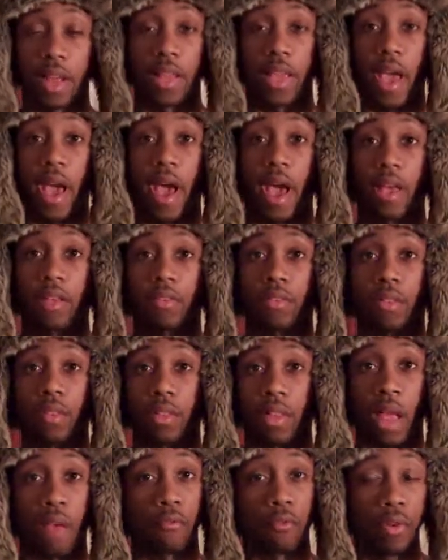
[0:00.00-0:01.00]
that he has,
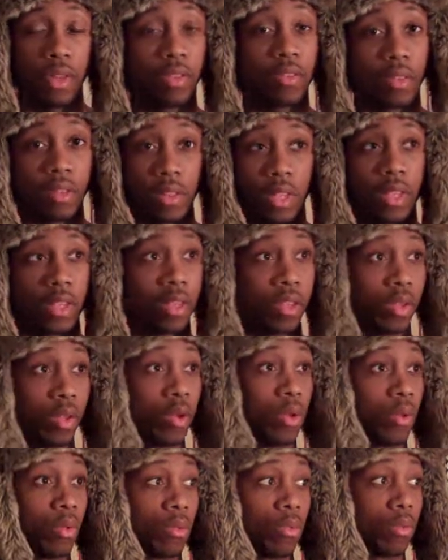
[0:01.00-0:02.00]
that recently
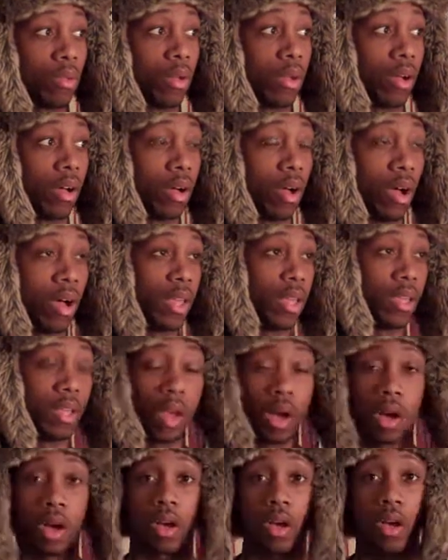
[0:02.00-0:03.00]
killed a
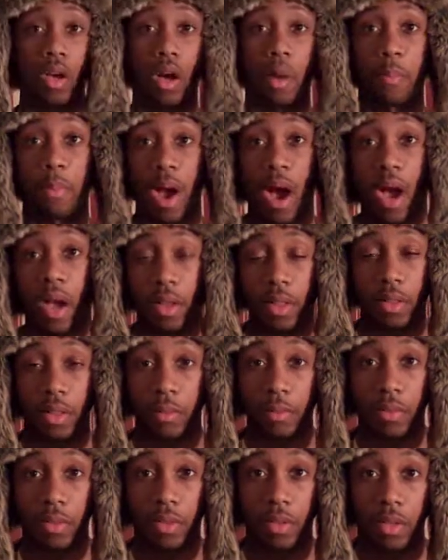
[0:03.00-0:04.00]
young
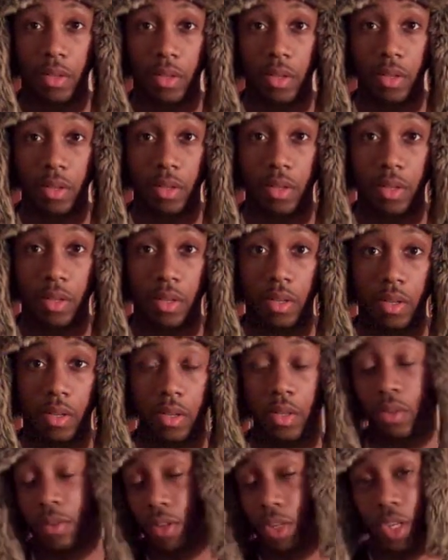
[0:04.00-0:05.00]
Apocalypse.
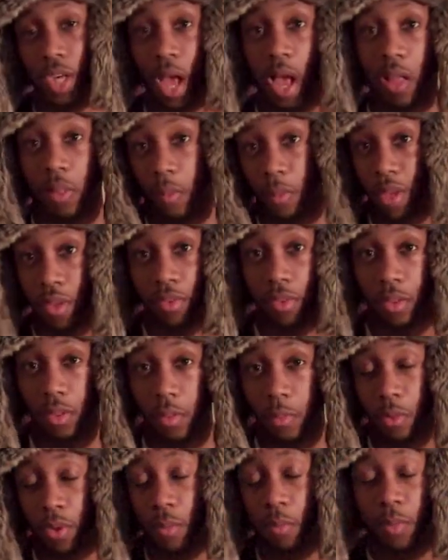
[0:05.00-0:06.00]
Killed a child,
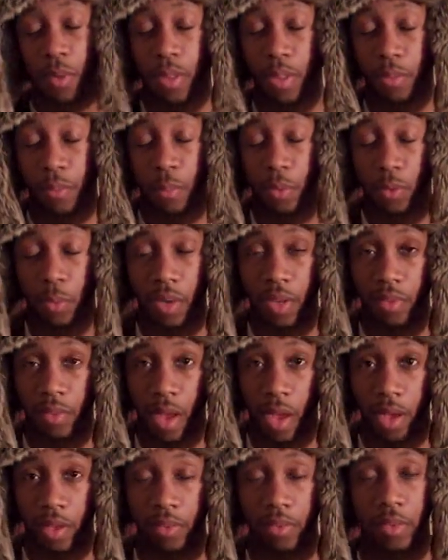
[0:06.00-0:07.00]
basically. Put a bullet between his
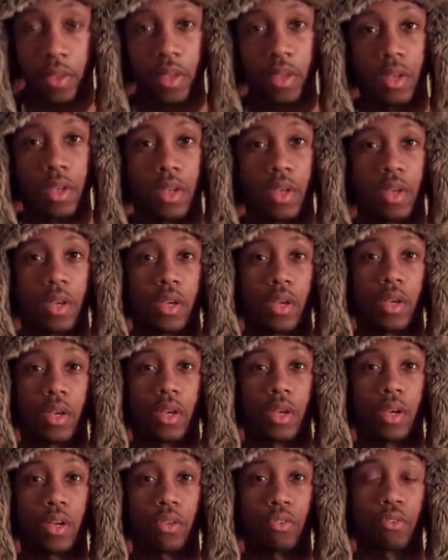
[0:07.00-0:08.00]
eyes.
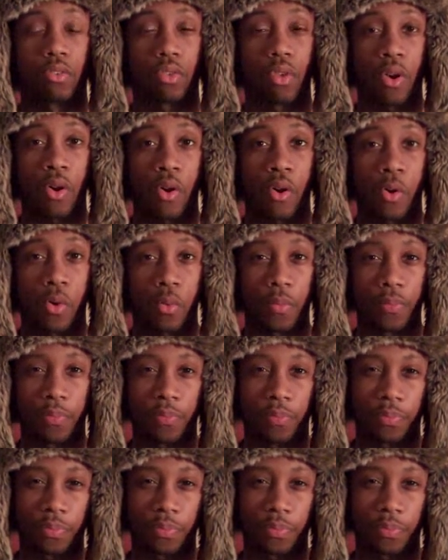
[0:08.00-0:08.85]
So